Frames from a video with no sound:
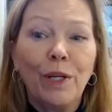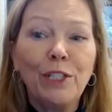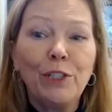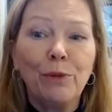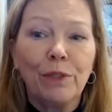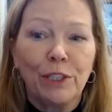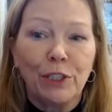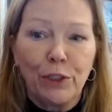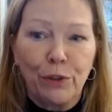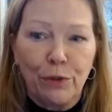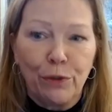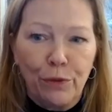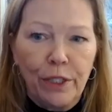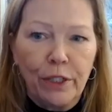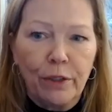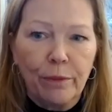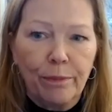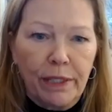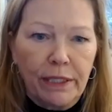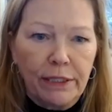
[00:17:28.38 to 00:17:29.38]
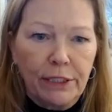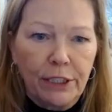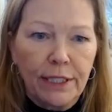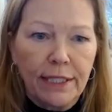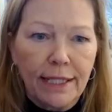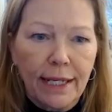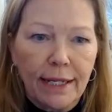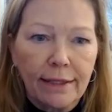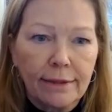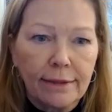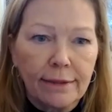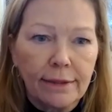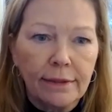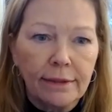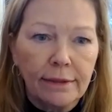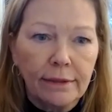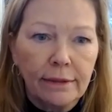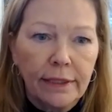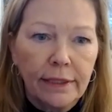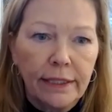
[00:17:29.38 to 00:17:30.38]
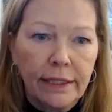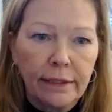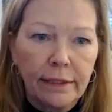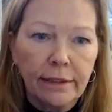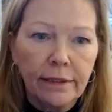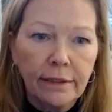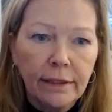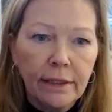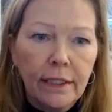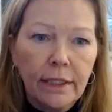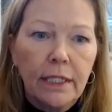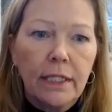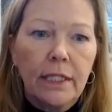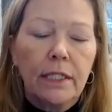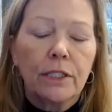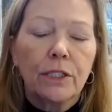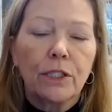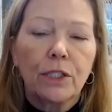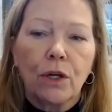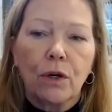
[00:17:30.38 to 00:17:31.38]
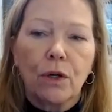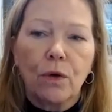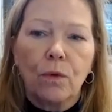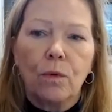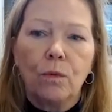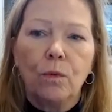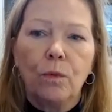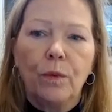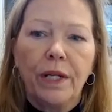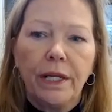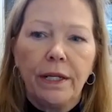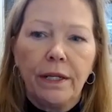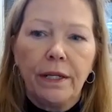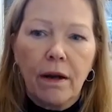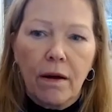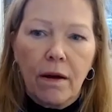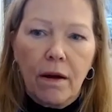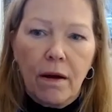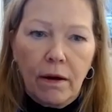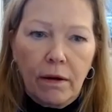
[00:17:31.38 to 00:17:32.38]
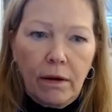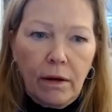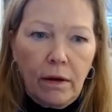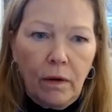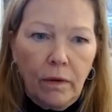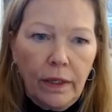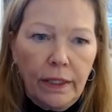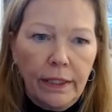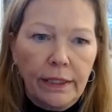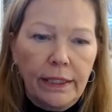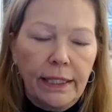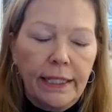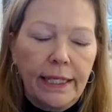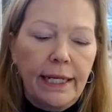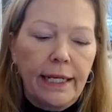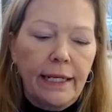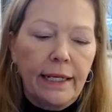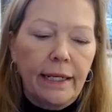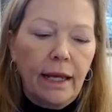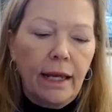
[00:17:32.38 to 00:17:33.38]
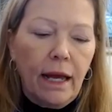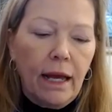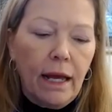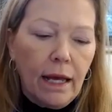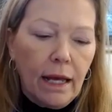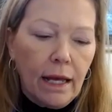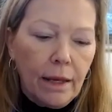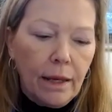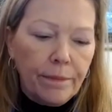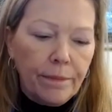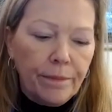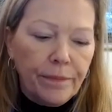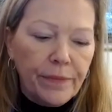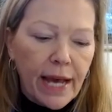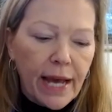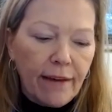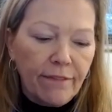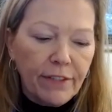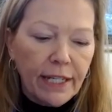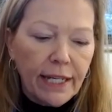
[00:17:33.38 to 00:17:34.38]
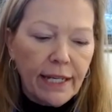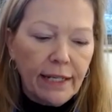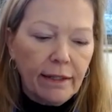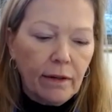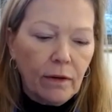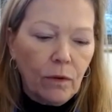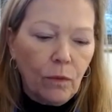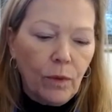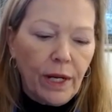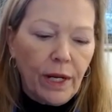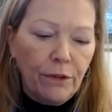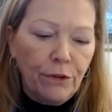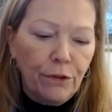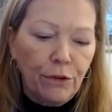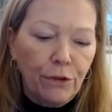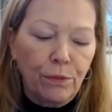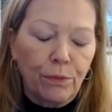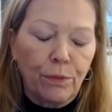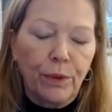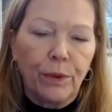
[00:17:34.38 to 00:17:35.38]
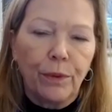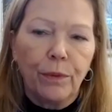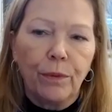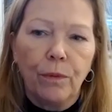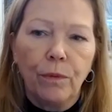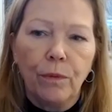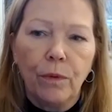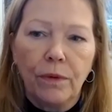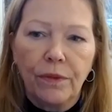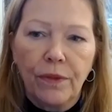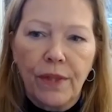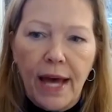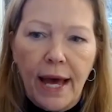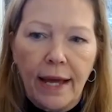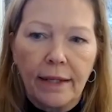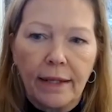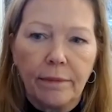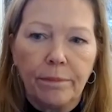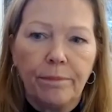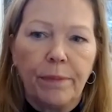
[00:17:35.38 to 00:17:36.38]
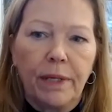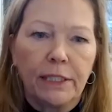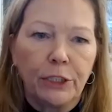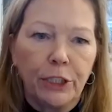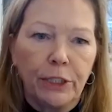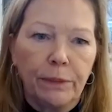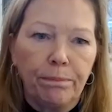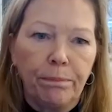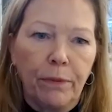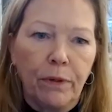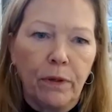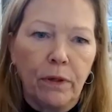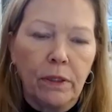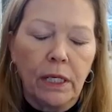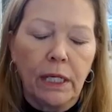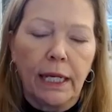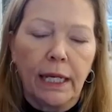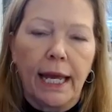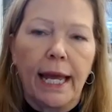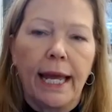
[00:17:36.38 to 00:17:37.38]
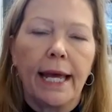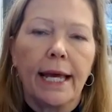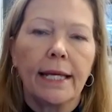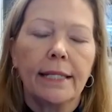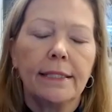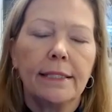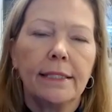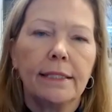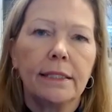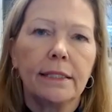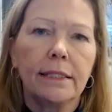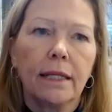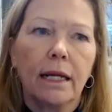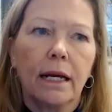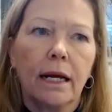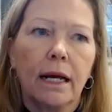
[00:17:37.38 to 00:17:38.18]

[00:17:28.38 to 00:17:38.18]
do a 2-year budget cycle here. So we are currently navigating our way through that budget book, and